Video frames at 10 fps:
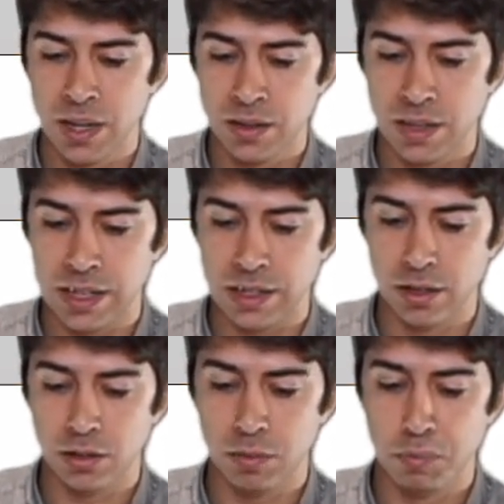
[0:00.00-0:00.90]
that
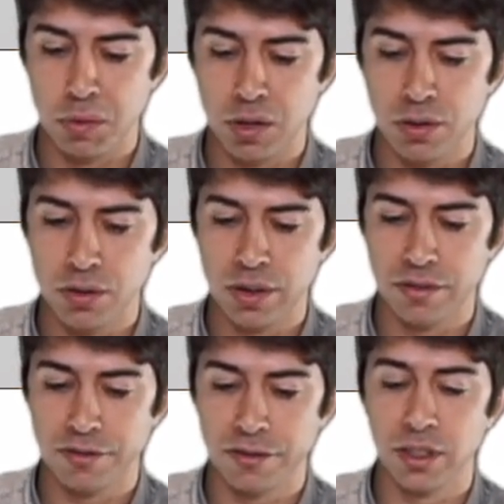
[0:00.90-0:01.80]
little blue
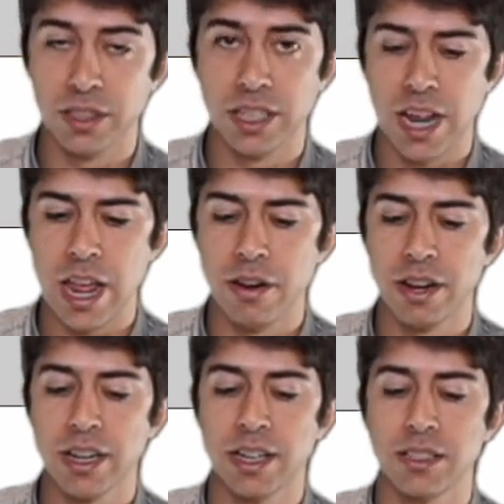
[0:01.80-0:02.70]
filled in
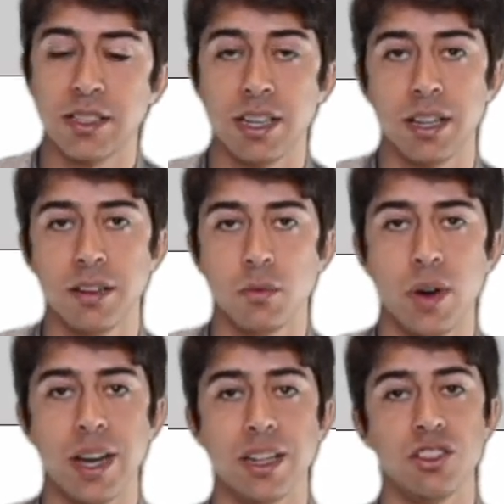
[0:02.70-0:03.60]
area is where
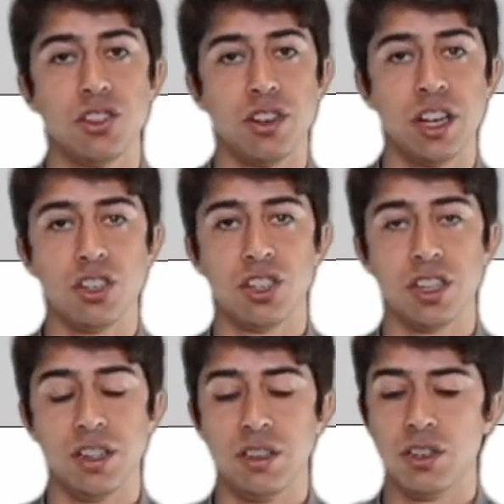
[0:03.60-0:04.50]
it stretched
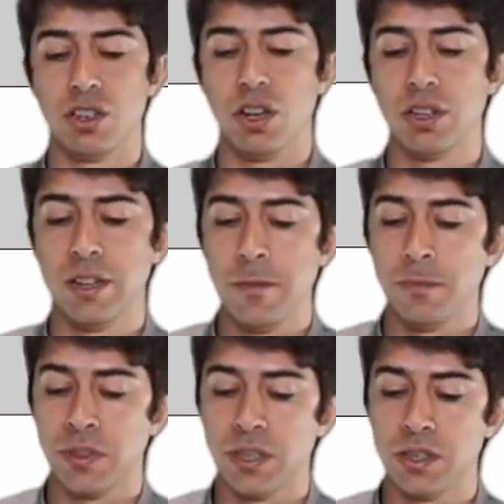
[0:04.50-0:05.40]
the slot.
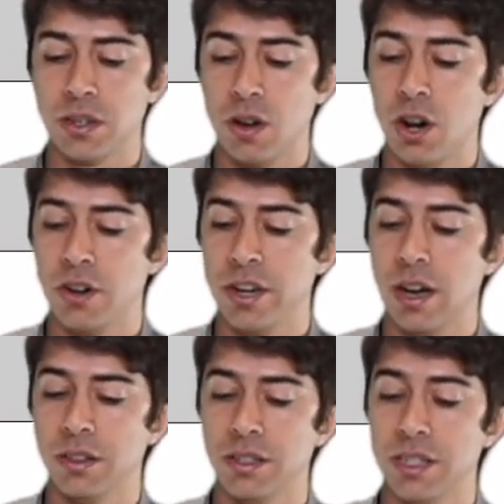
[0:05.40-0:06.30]
This
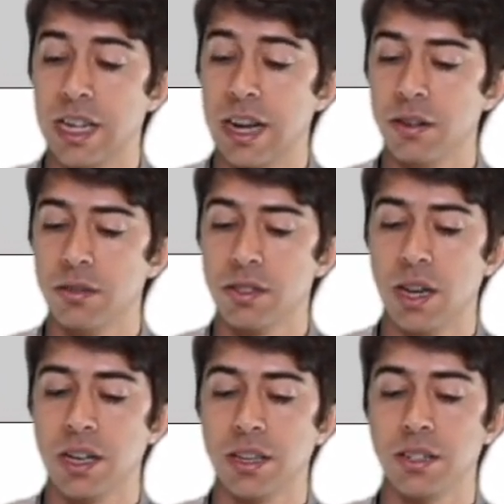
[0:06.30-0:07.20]
yellow
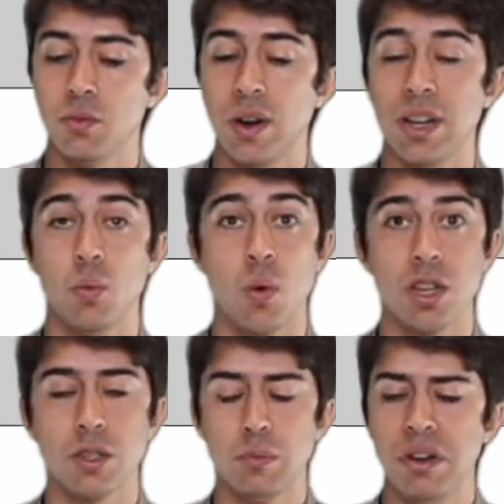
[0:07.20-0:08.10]
side is where it
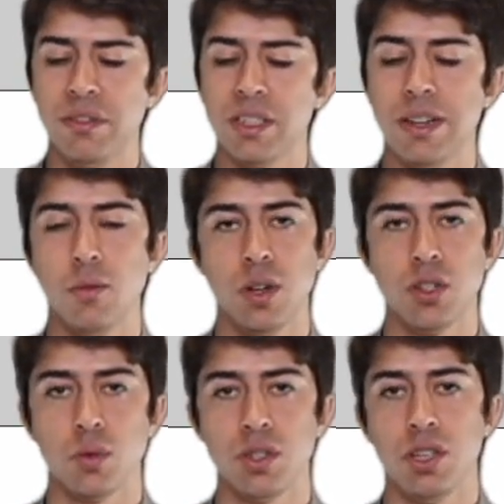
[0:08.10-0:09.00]
was previously,
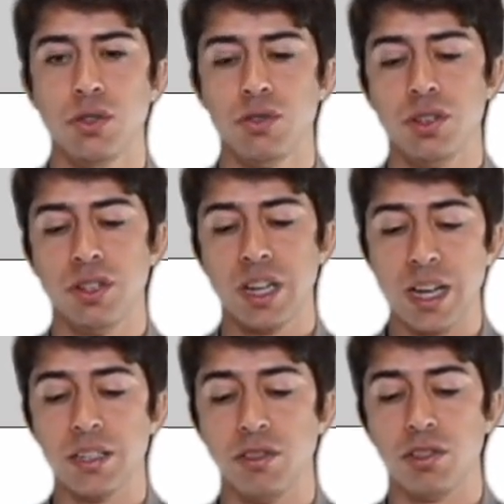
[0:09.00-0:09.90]
which was used to
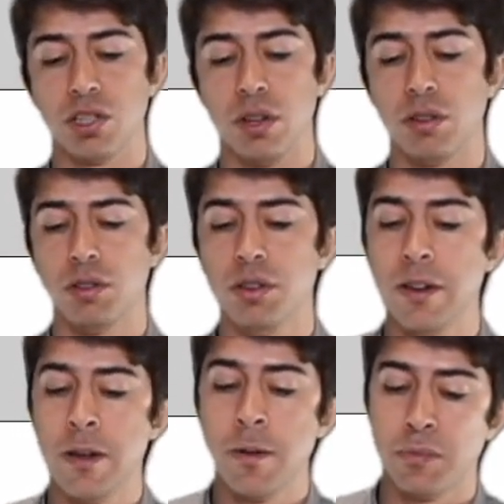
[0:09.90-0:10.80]
cut the slot through,
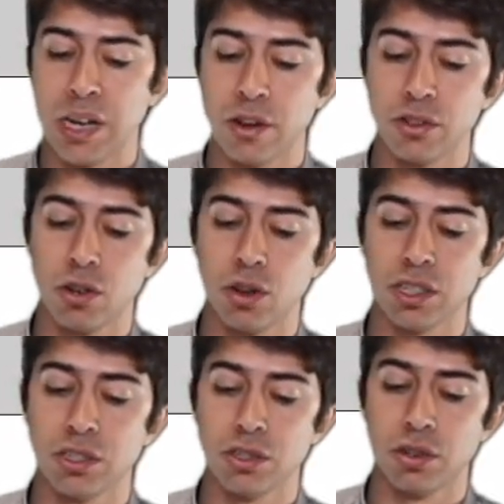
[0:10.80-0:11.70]
but now it's
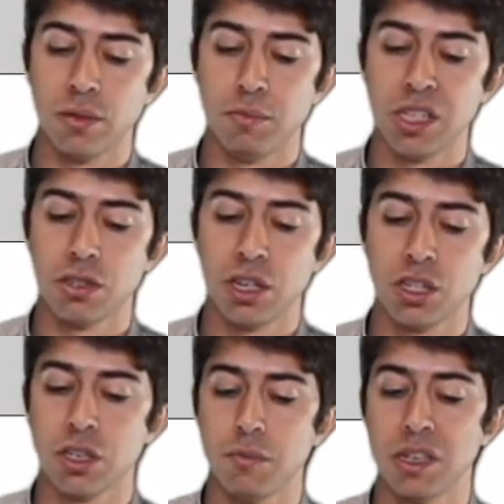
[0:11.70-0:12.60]
been
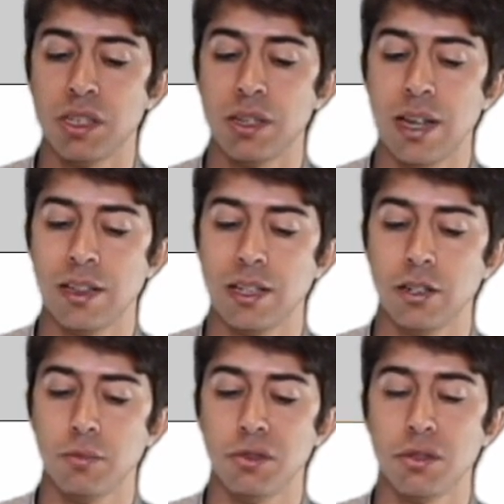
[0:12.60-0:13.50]
stretched a bit and that
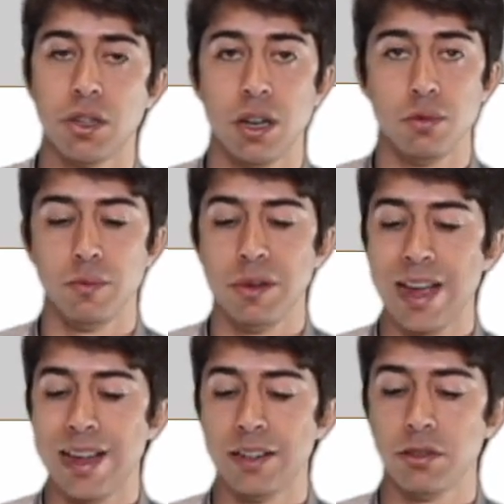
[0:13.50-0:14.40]
little blue side will be
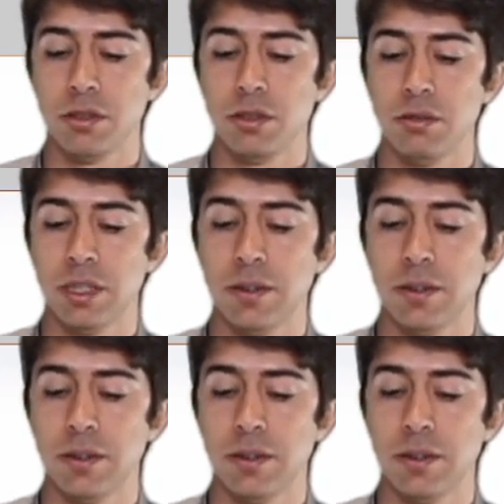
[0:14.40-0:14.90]
added to it.